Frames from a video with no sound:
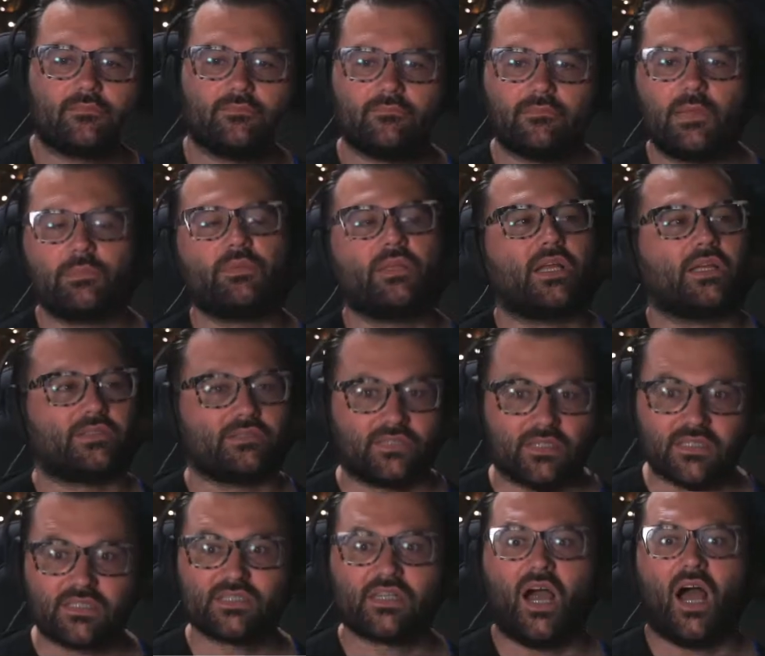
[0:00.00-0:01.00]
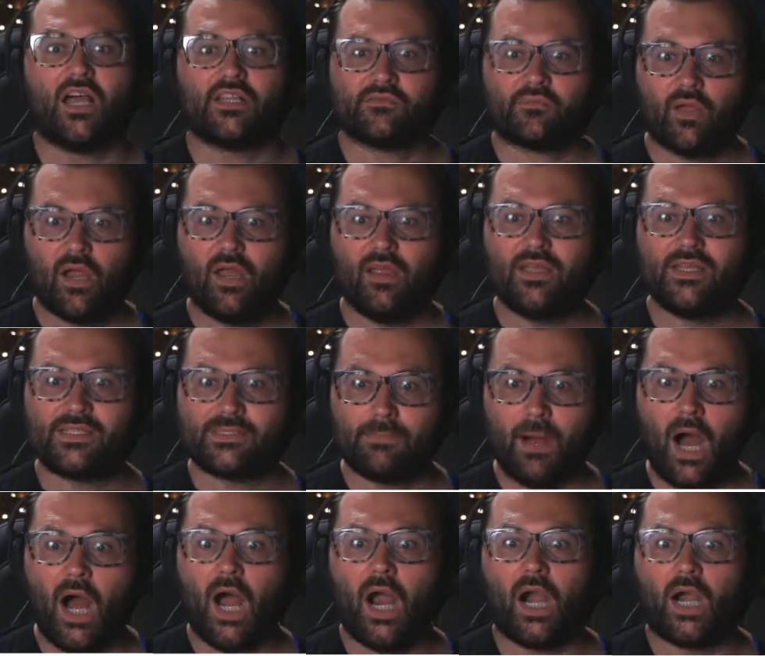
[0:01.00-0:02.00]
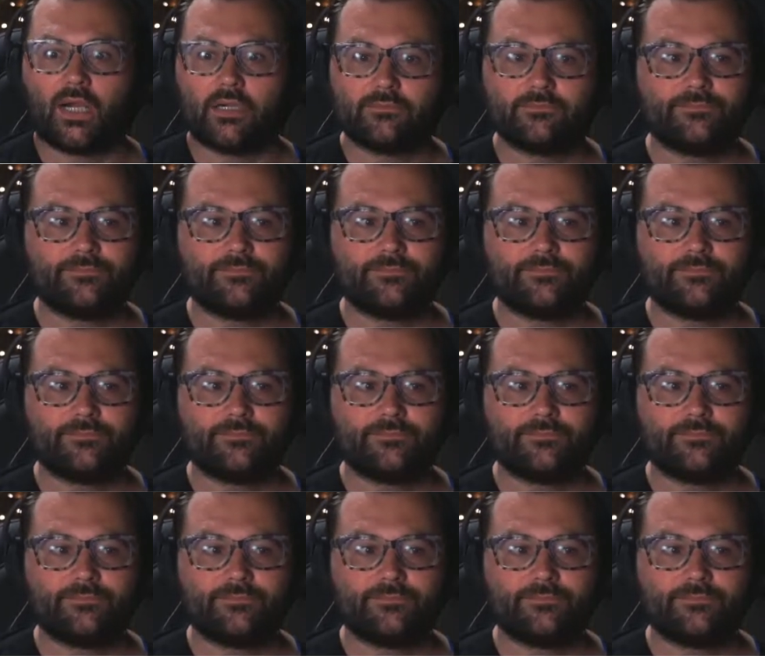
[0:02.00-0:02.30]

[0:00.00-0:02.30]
People are like, this guy's really smart.